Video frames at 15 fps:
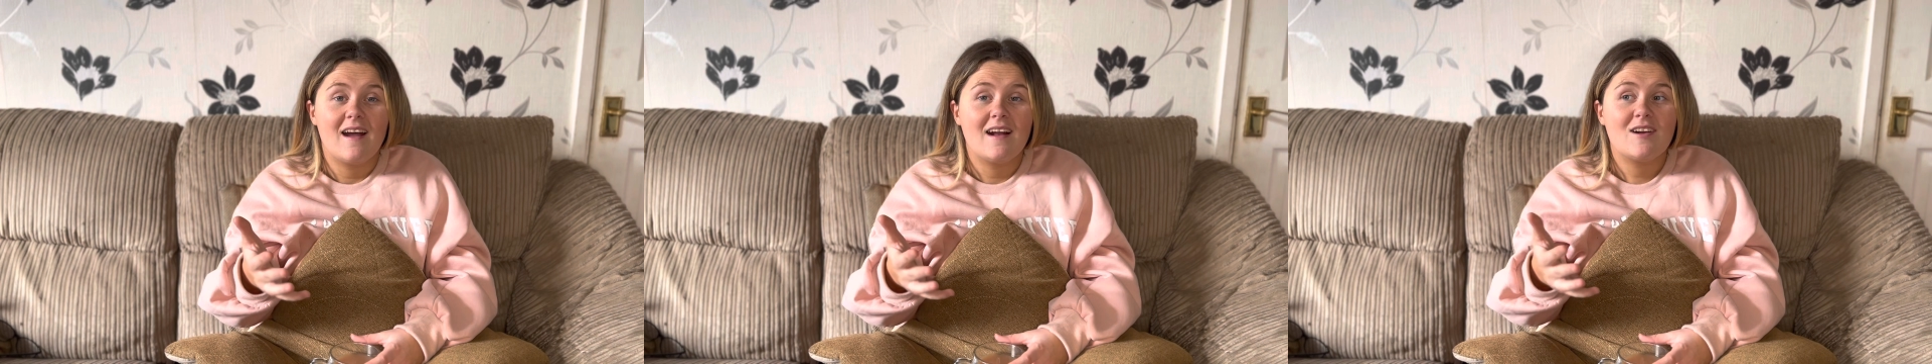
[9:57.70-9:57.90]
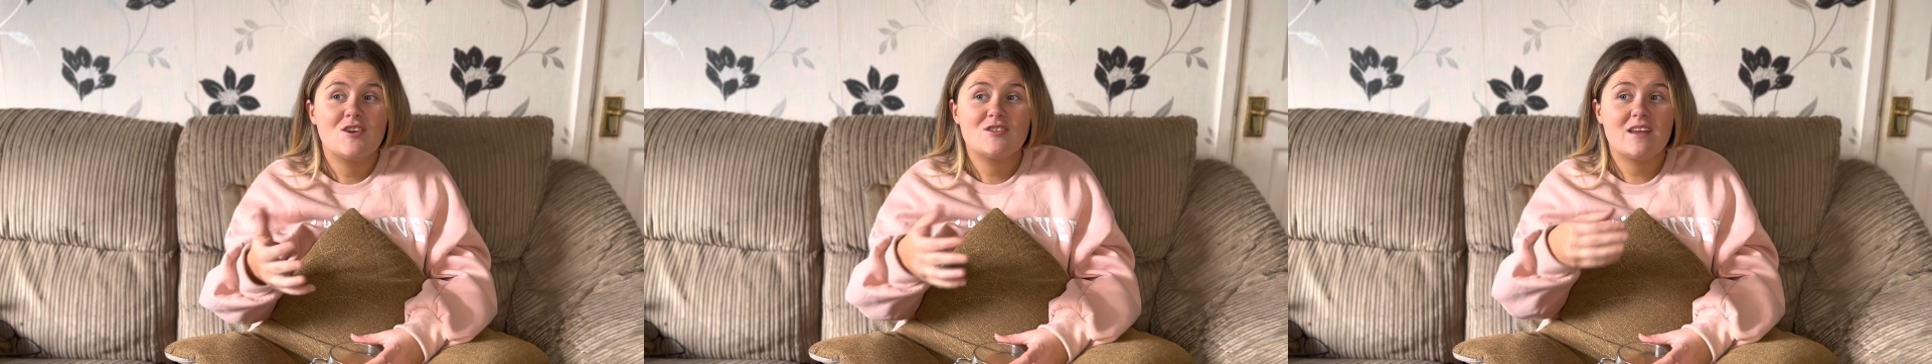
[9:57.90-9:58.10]

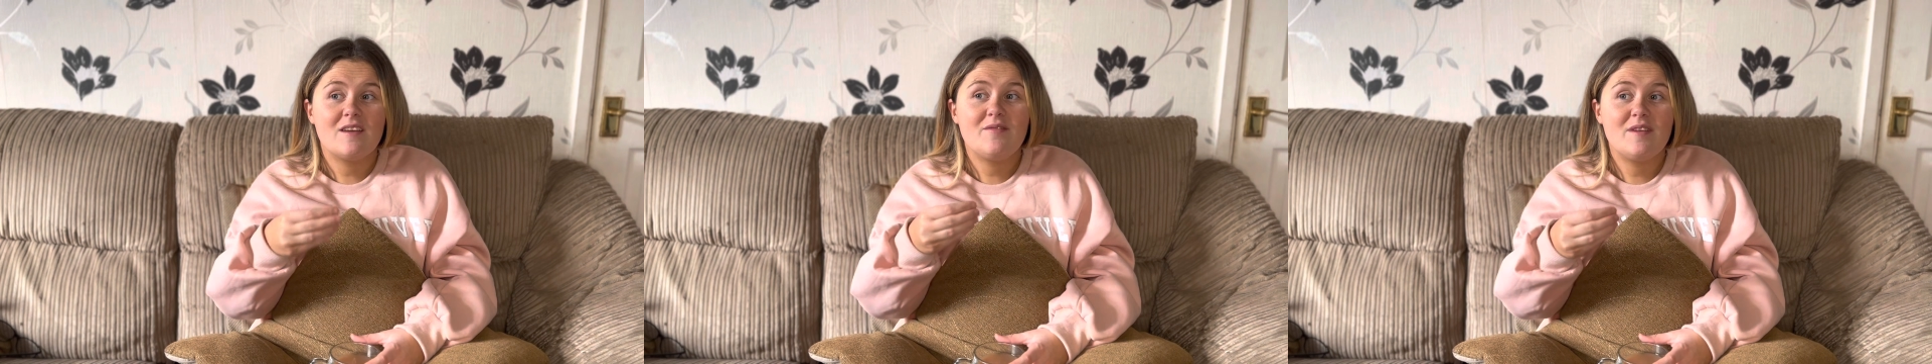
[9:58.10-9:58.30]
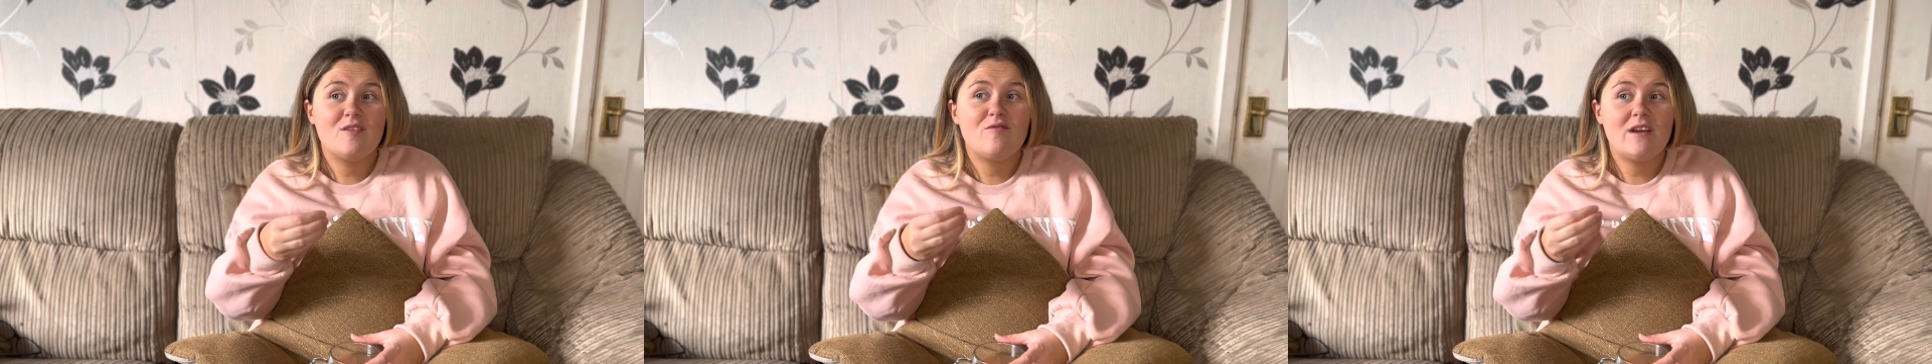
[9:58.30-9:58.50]
Because I
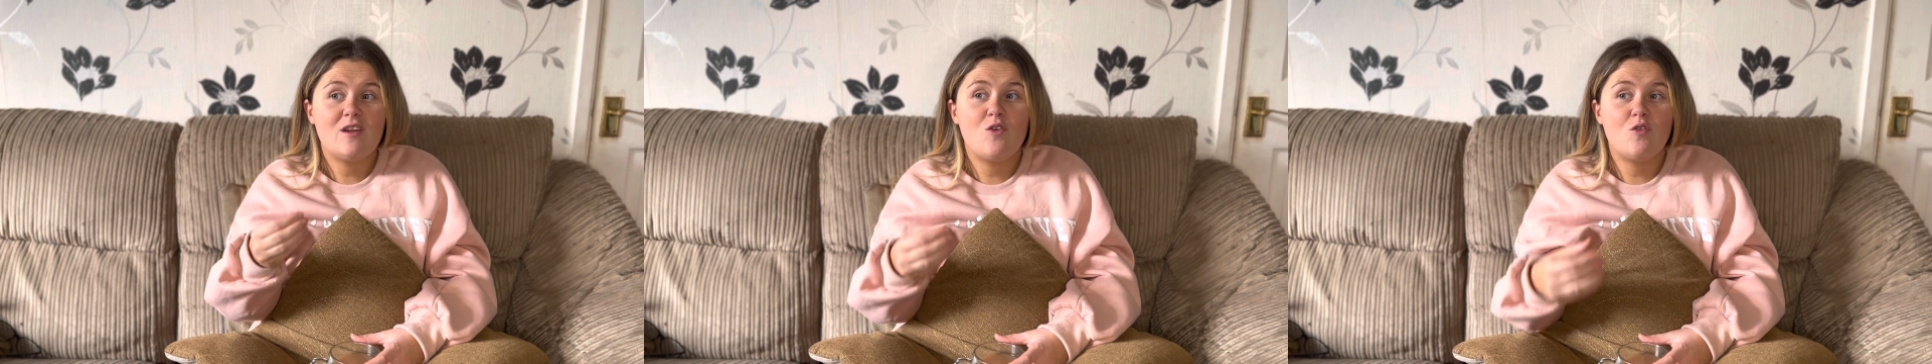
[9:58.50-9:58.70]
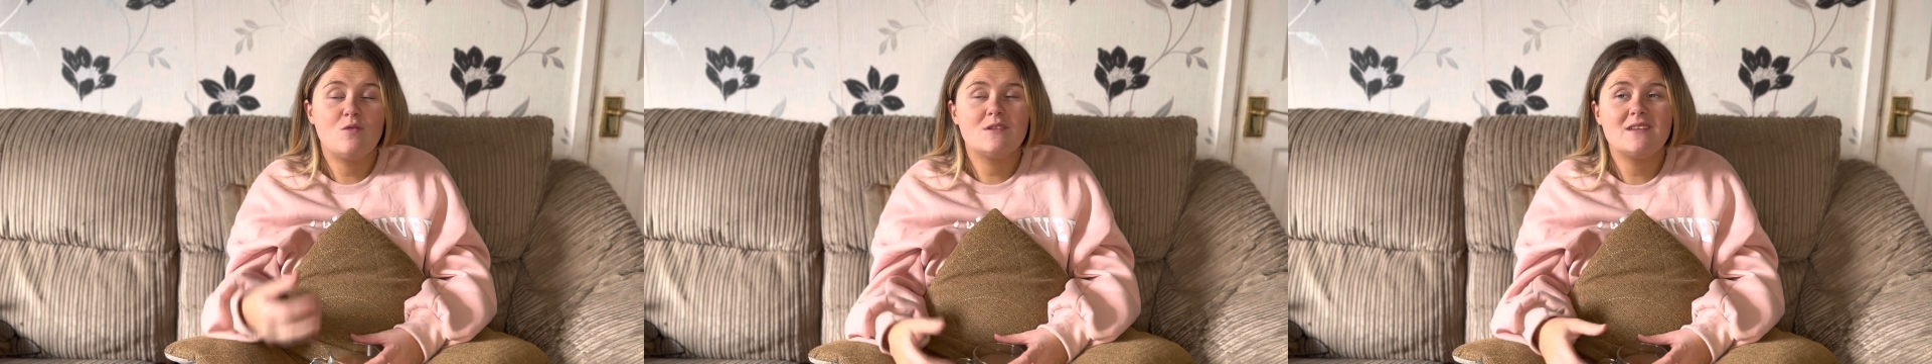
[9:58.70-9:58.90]
feel really
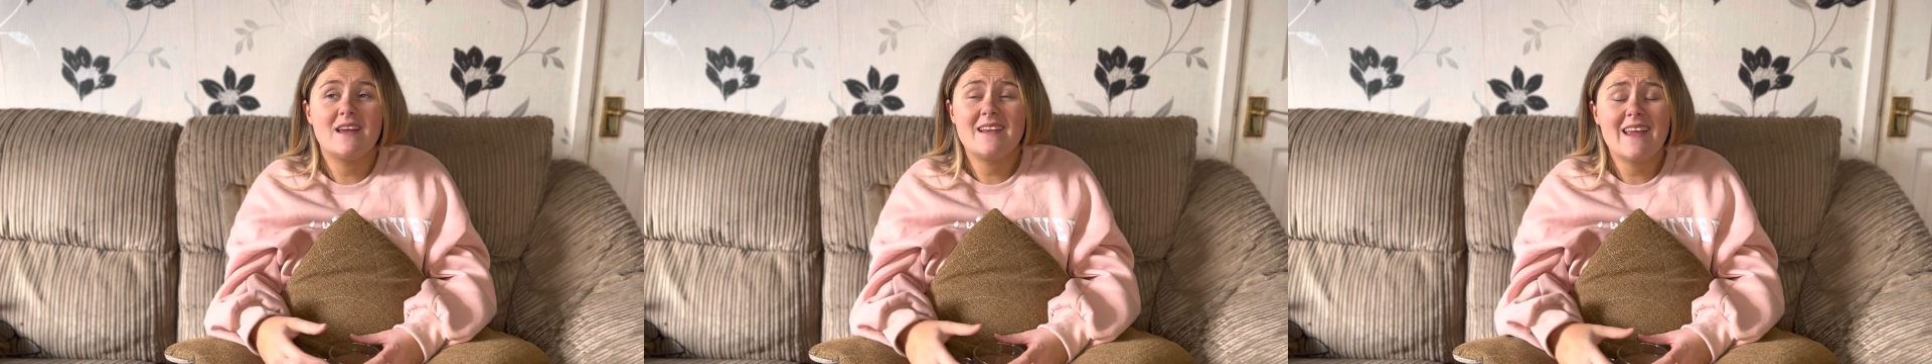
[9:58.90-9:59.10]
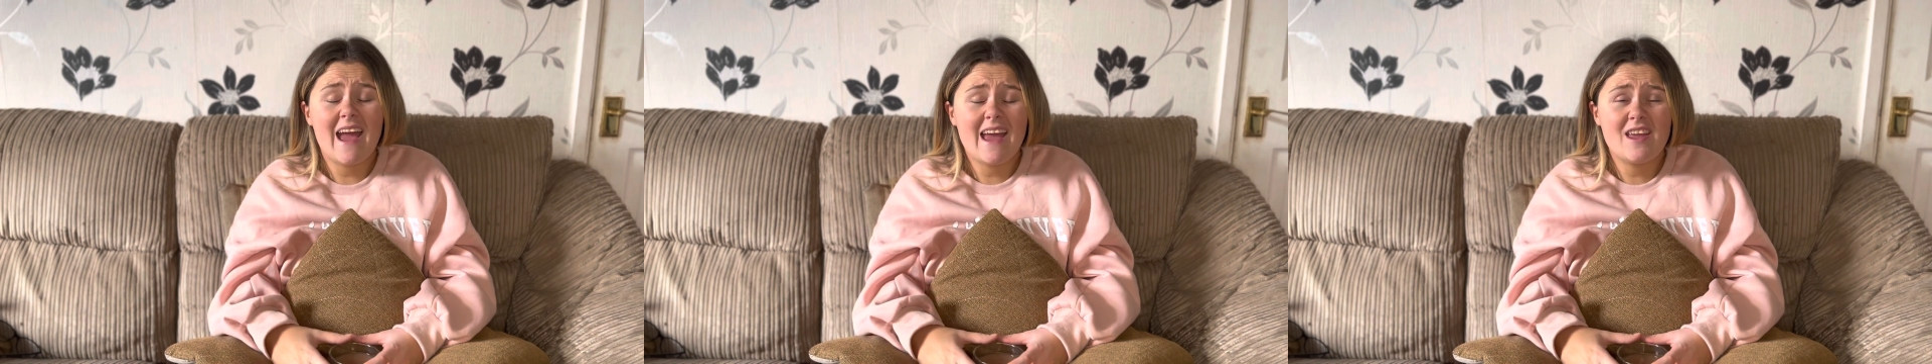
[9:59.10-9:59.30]
awkward
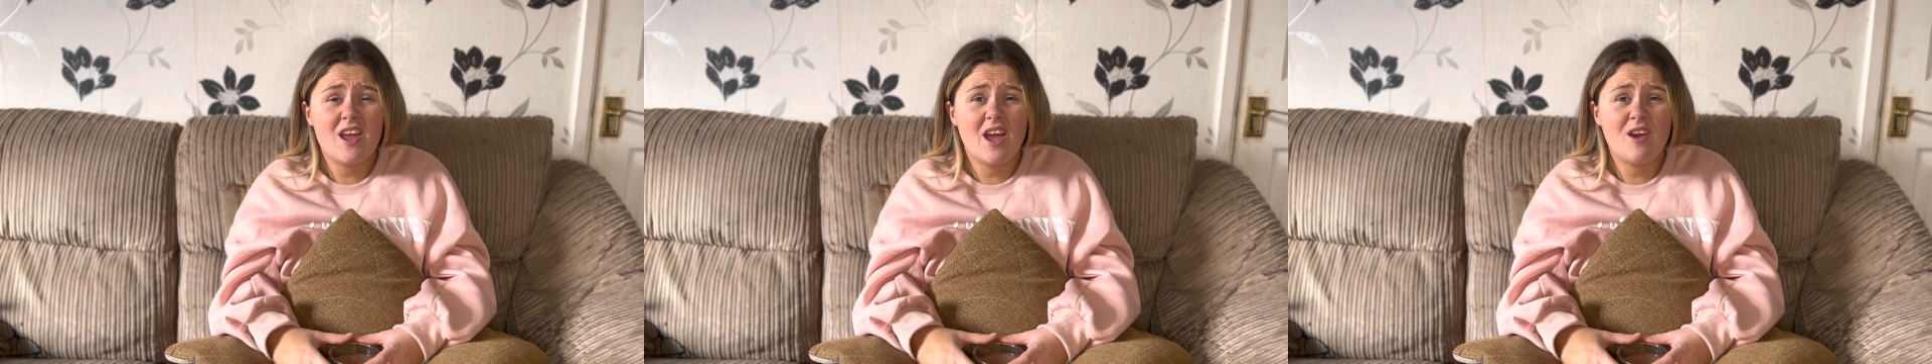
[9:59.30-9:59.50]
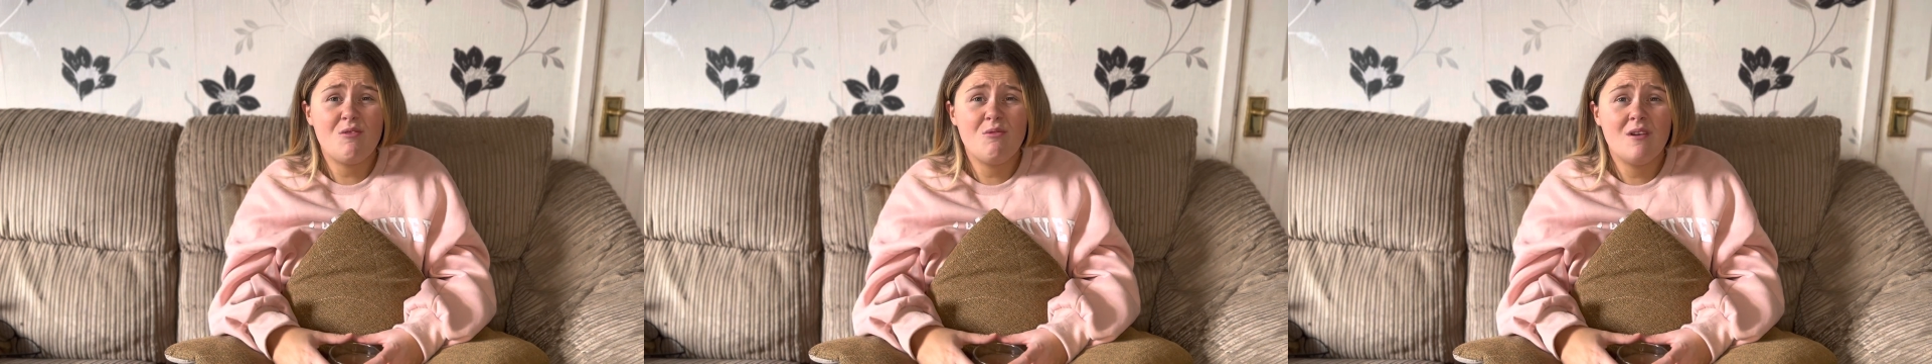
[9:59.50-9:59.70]
saying, yeah,
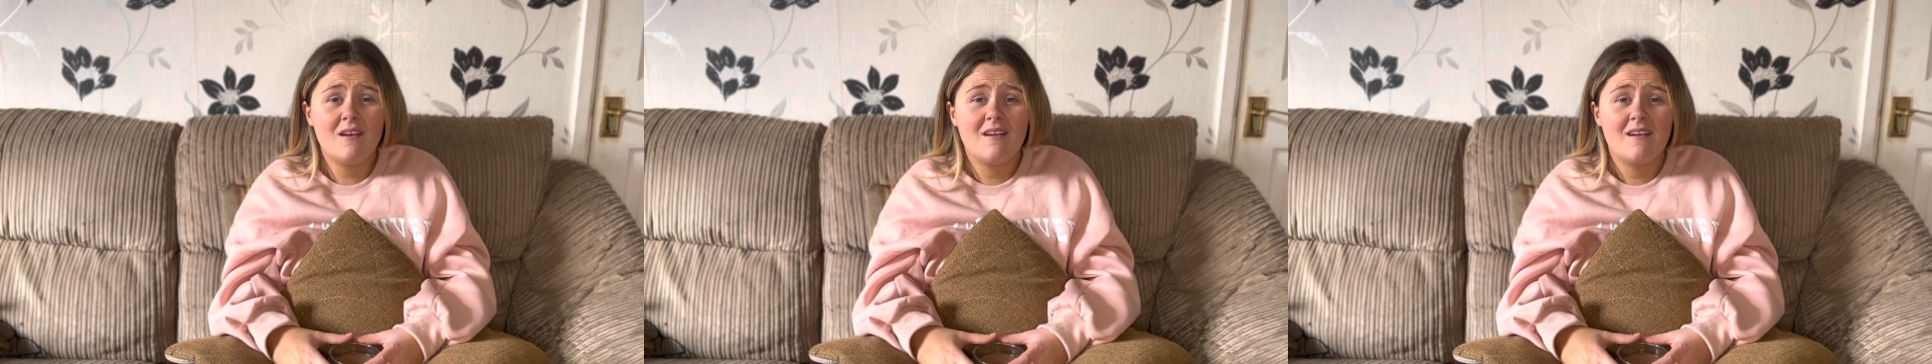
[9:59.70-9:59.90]
you.